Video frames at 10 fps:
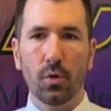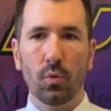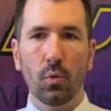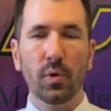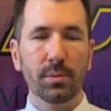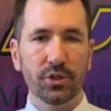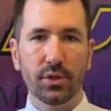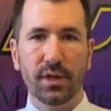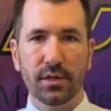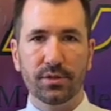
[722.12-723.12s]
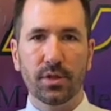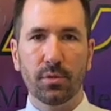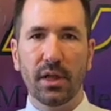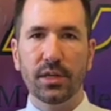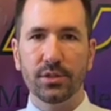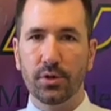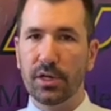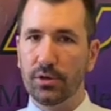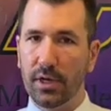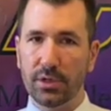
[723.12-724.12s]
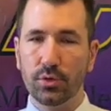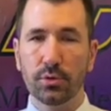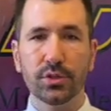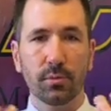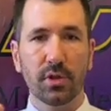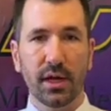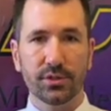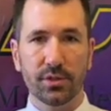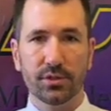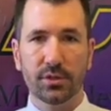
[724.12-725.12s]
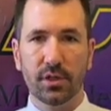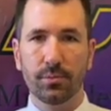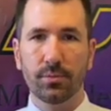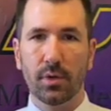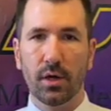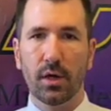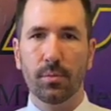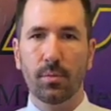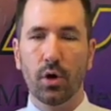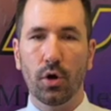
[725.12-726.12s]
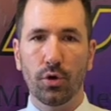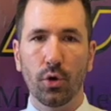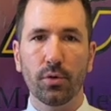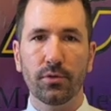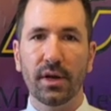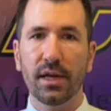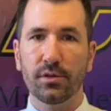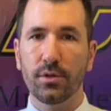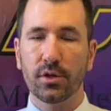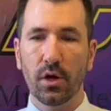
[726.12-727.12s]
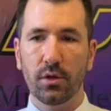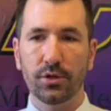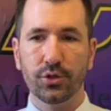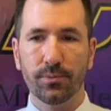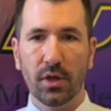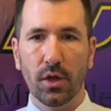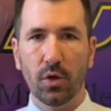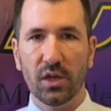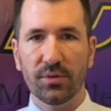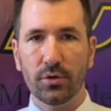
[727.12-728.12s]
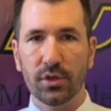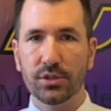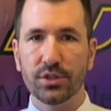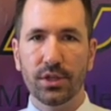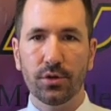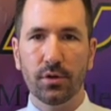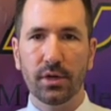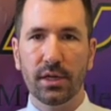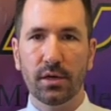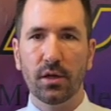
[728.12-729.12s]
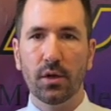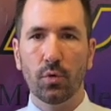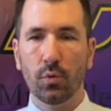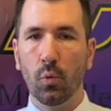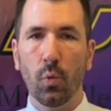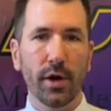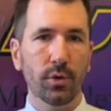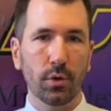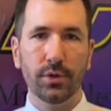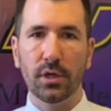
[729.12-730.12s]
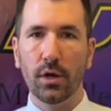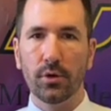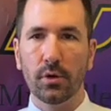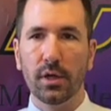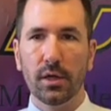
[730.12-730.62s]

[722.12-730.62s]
We mentioned that some classes are here at the high school, some classes are over at the college. If you're considering one or the other,